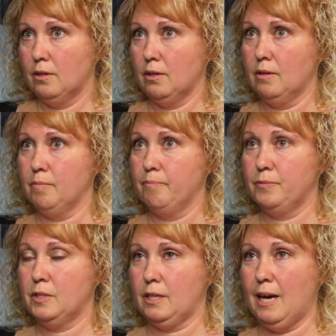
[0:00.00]
um,
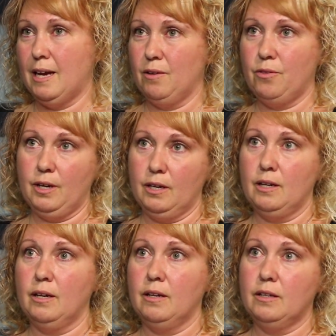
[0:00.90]
to kind of
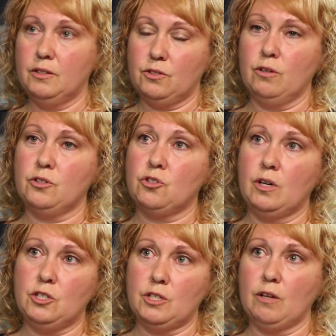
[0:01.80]
thicken it and it sort of
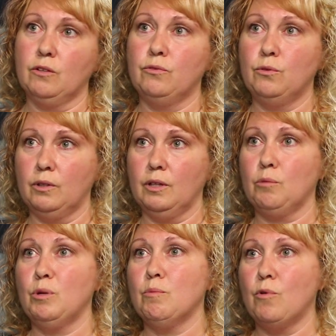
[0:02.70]
stretches out the food a
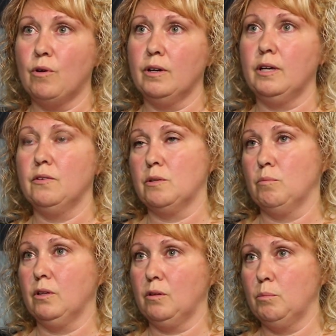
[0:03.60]
little bit more and gives
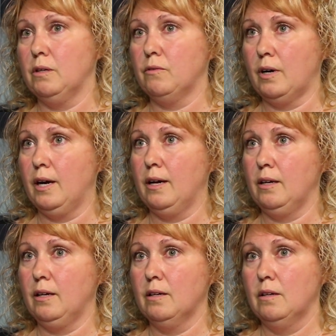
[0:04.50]
them a little bit of
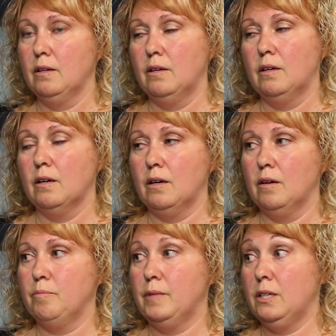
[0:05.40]
variety.
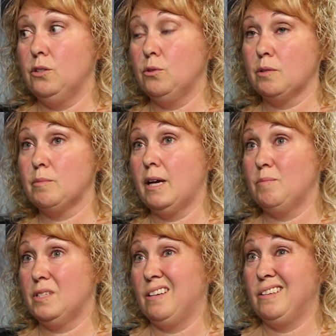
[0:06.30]
Um, they do
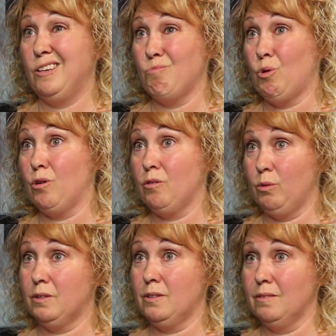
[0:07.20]
sometimes tend to get bored
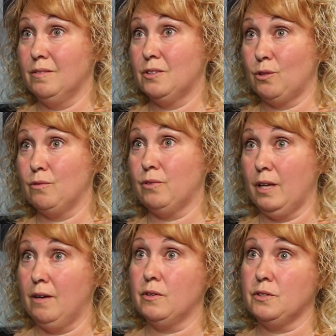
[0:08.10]
with certain
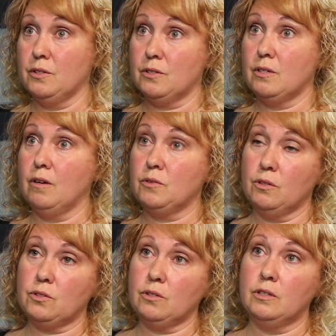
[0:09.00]
flavors and stuff,
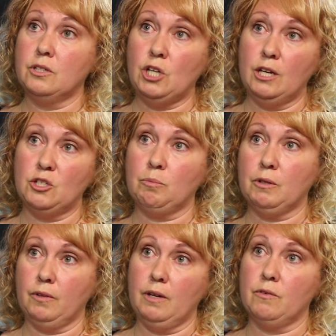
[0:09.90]
so it's good to change up
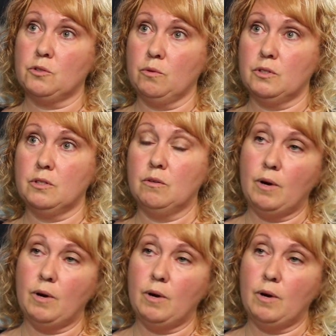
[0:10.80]
the flavors once in a